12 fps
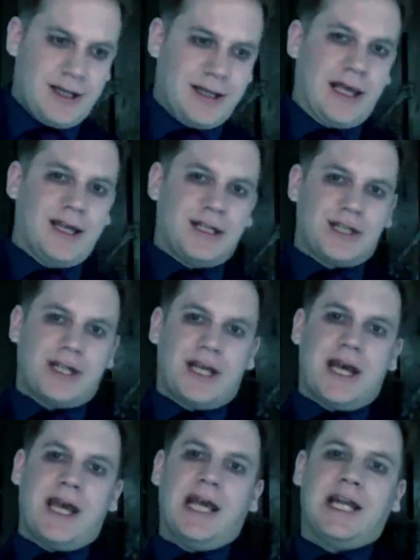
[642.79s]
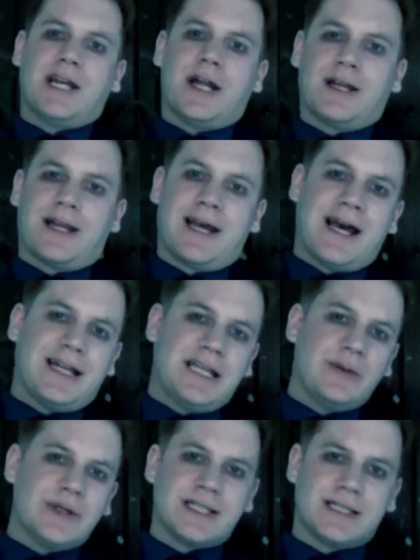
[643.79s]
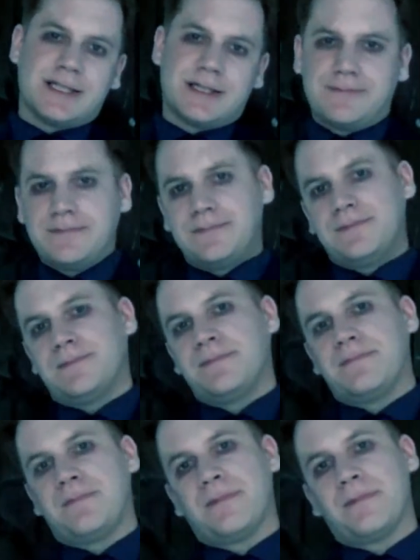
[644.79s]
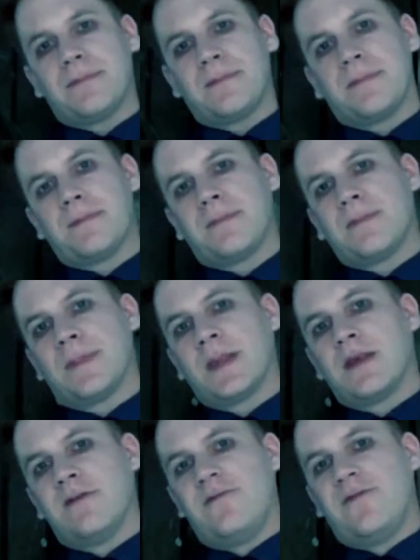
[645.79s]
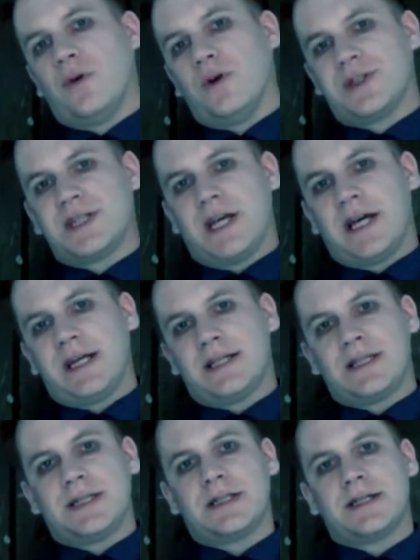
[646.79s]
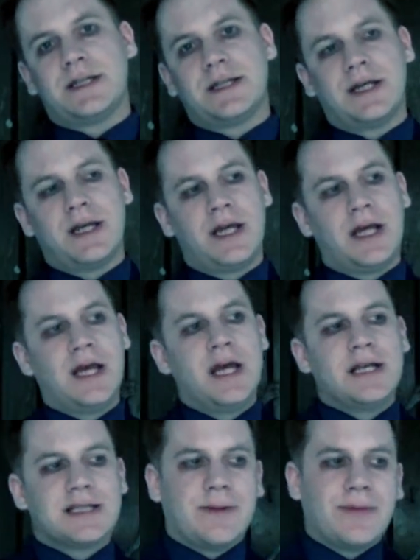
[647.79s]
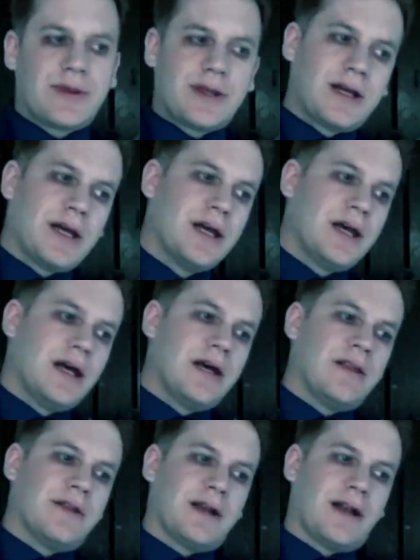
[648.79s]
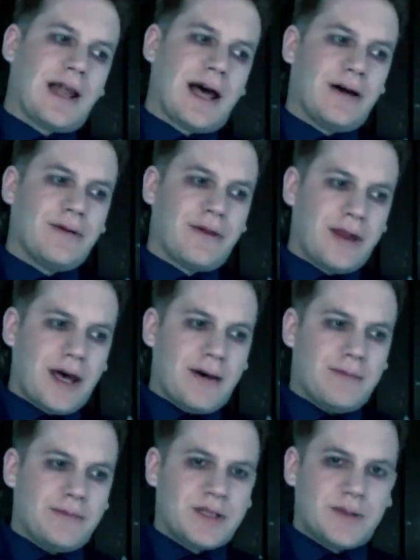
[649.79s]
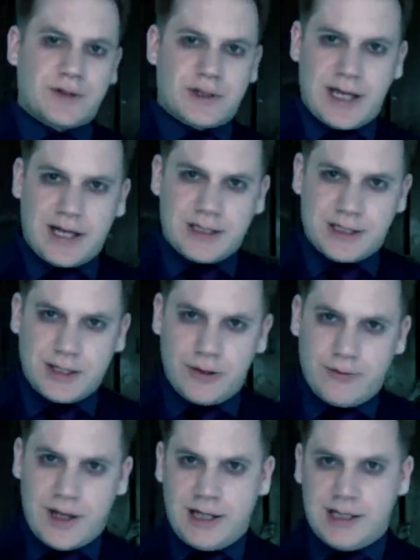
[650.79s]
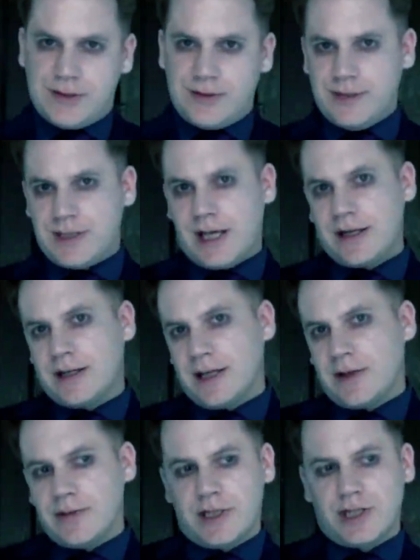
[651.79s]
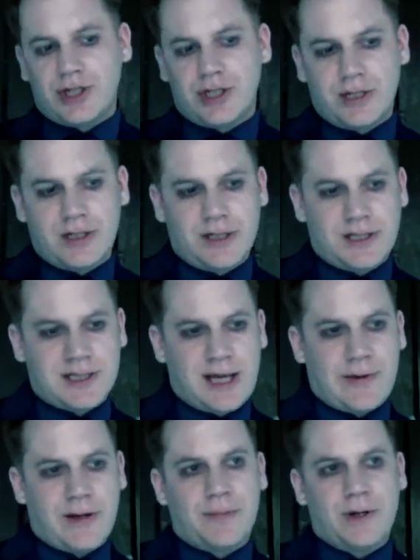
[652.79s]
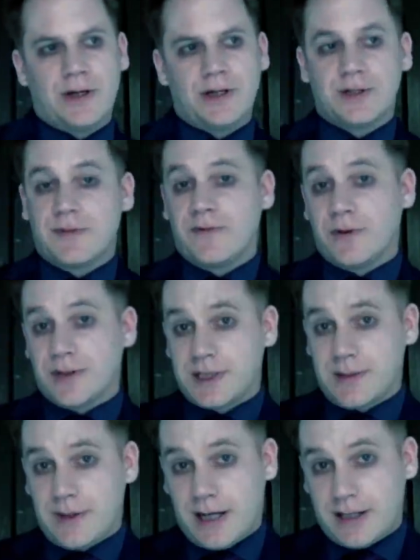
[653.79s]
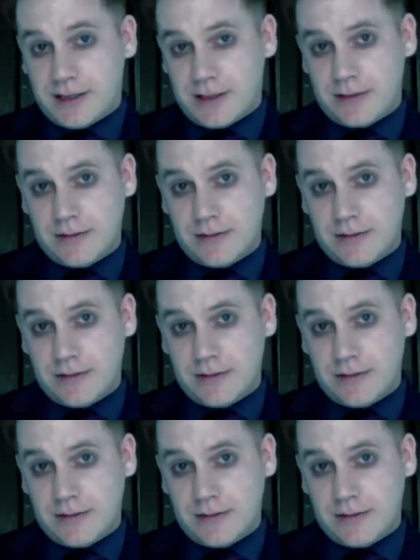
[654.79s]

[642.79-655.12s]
They each gained an uncanny wisdom, foresight, something that allowed them to protect domains from the Second Inquisition and the Sabbat purges before the Sabbat